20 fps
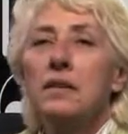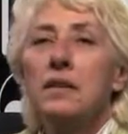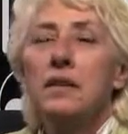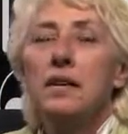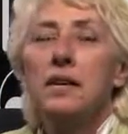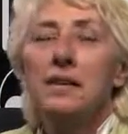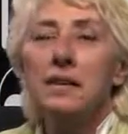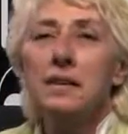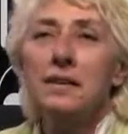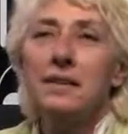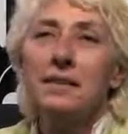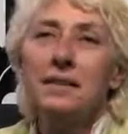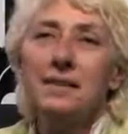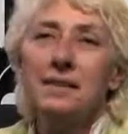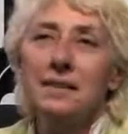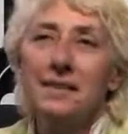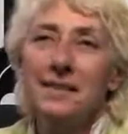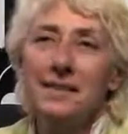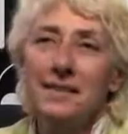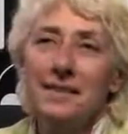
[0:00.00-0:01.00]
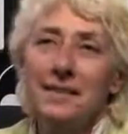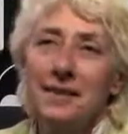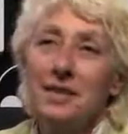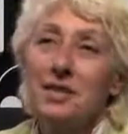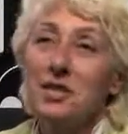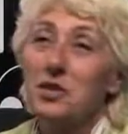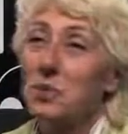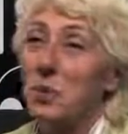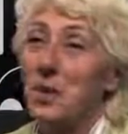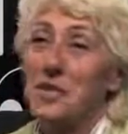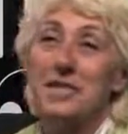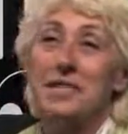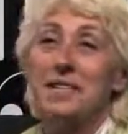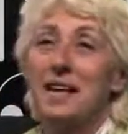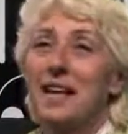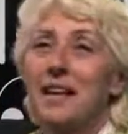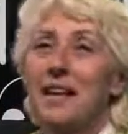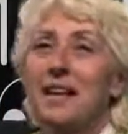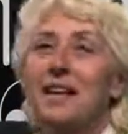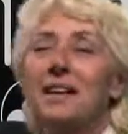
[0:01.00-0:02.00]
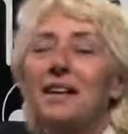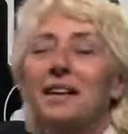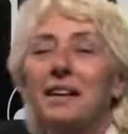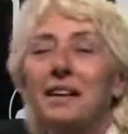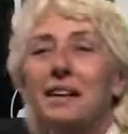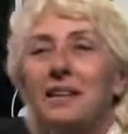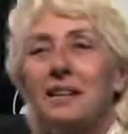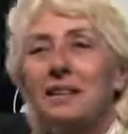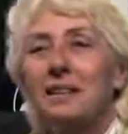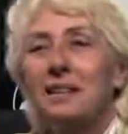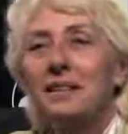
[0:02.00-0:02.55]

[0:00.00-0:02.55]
I just want to say that.